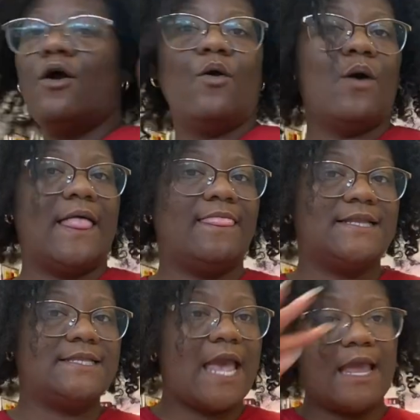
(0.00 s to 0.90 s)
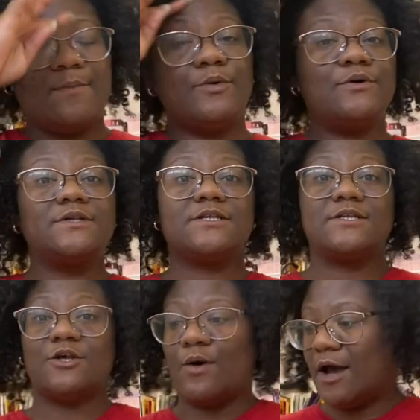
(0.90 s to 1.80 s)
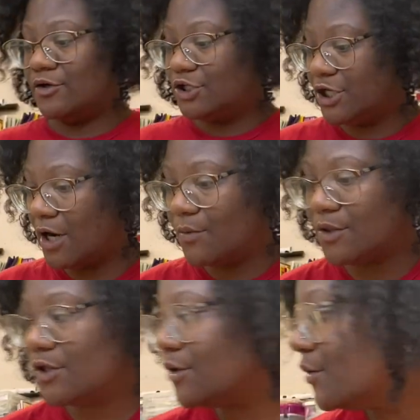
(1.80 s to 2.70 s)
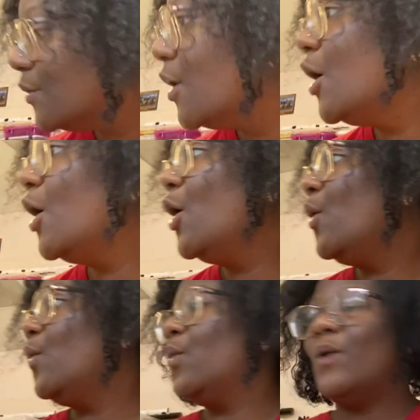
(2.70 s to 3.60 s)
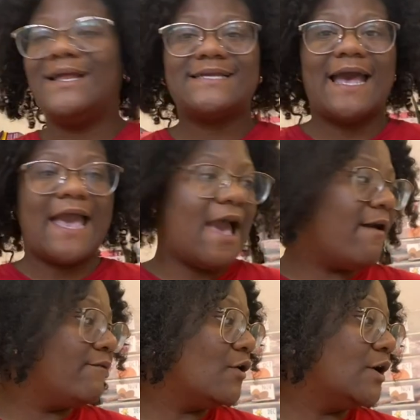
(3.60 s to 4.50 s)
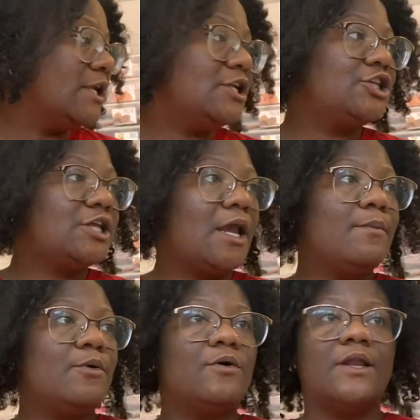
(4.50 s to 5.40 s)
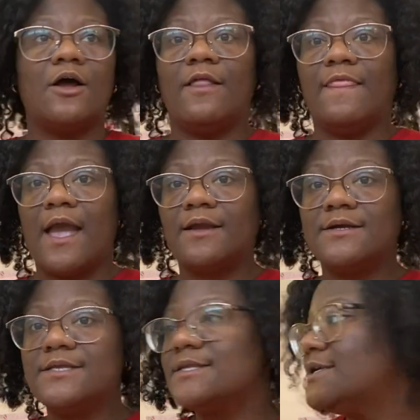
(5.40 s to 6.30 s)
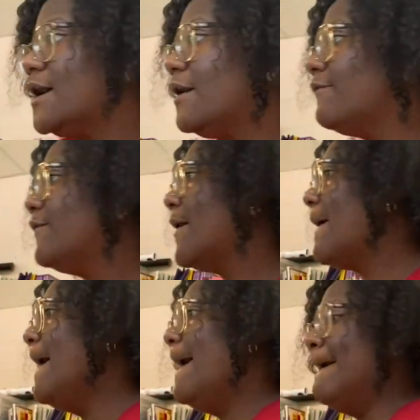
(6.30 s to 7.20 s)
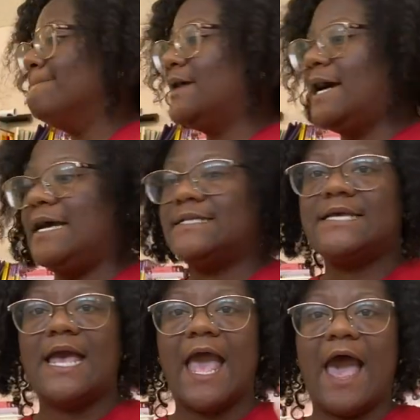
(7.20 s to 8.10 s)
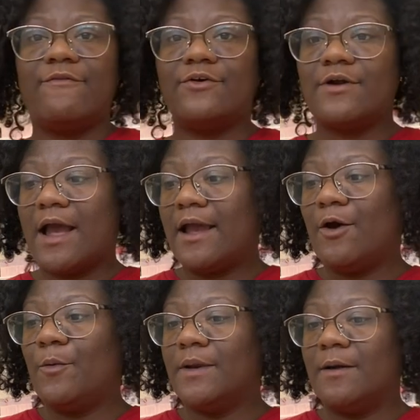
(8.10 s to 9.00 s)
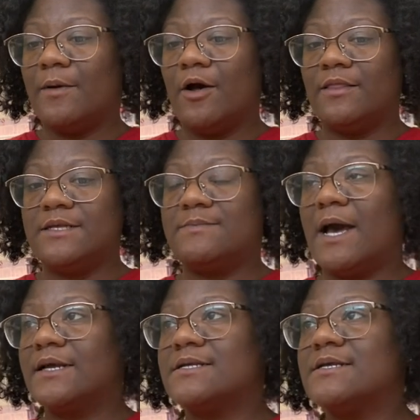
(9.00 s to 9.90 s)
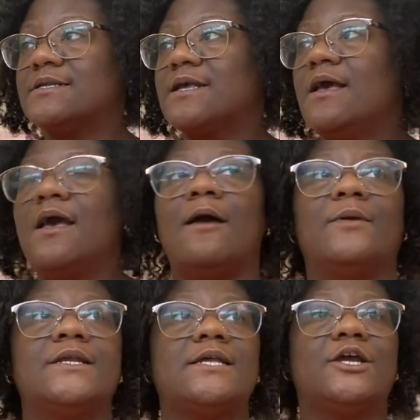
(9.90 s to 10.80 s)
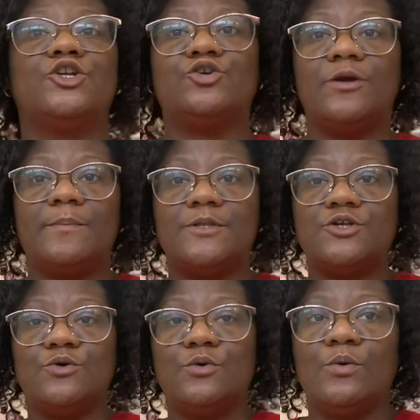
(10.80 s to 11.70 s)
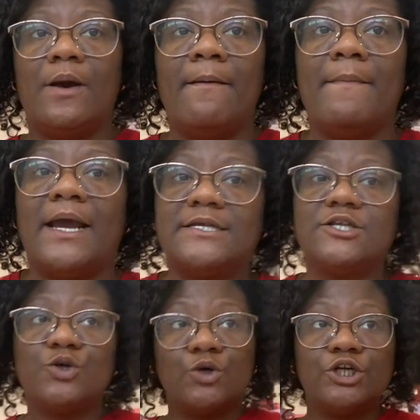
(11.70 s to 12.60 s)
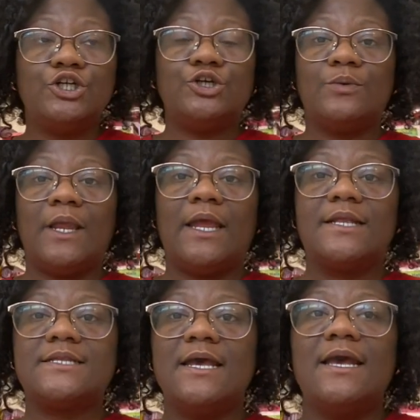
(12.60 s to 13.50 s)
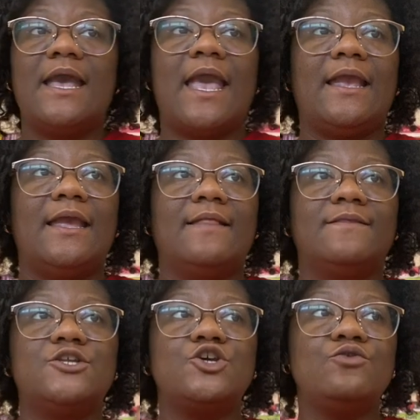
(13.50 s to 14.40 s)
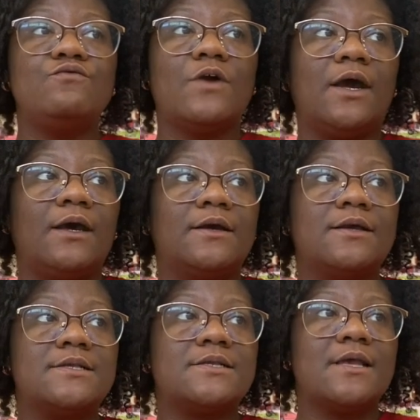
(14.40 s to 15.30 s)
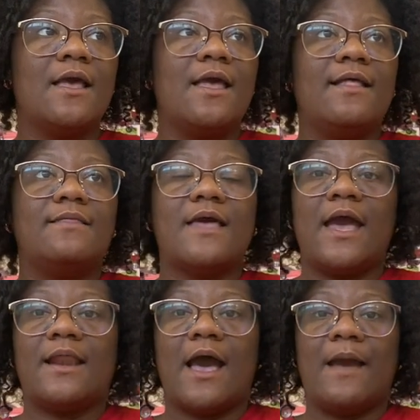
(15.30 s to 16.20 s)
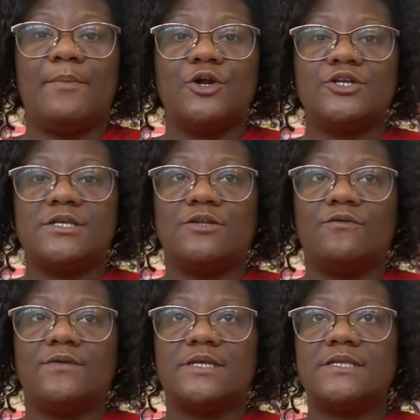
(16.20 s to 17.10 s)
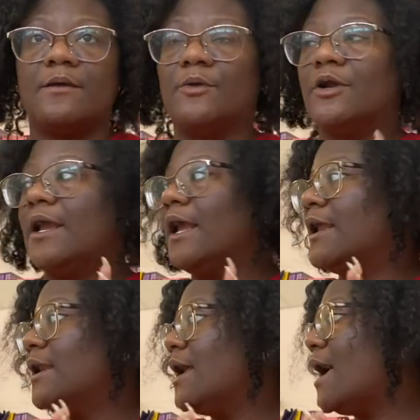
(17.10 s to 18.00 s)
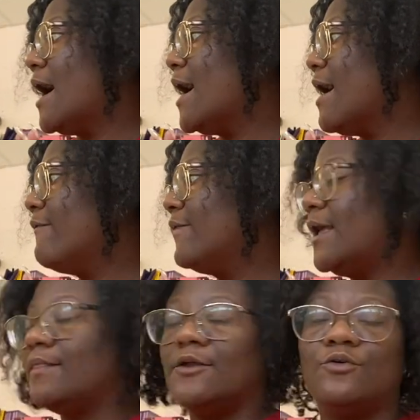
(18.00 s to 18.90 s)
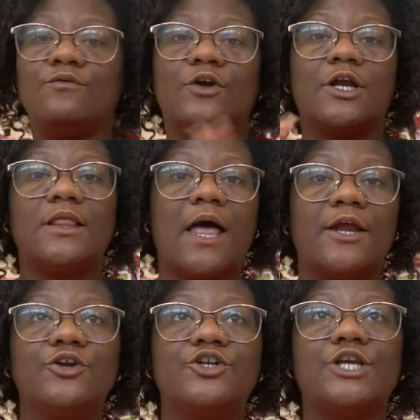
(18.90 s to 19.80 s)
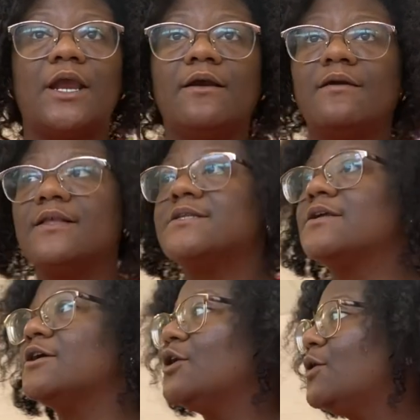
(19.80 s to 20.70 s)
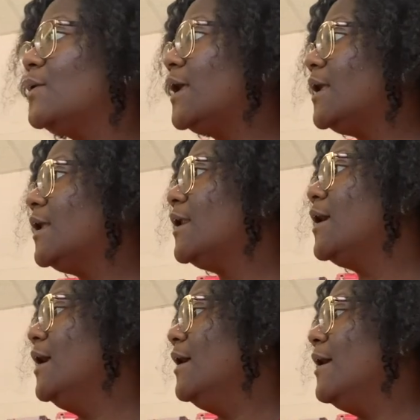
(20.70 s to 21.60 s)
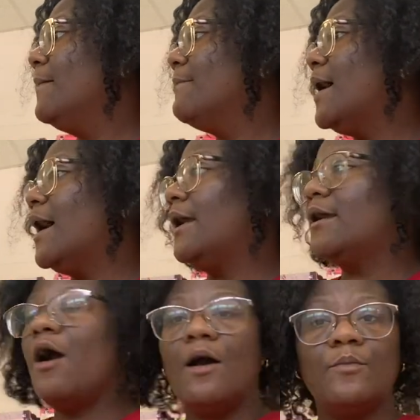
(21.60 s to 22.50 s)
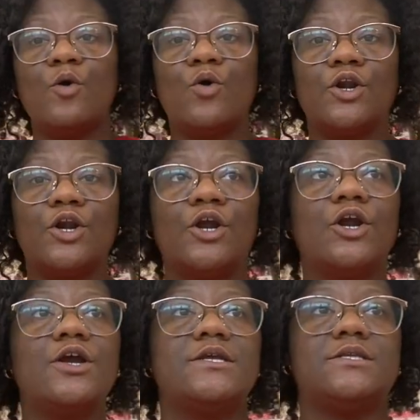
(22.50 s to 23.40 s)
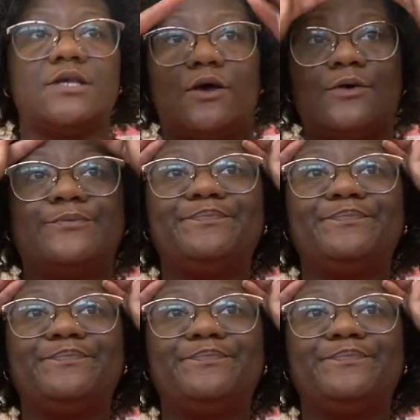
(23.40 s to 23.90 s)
on the tables, so I'll share with you what I have on each table and all that good stuff. But after I open up all these boxes, I'm gonna take a trip to my storage unit and get two rugs that I purchased over the summer, and I have a little recliner chair that's gonna go in my calm corner. So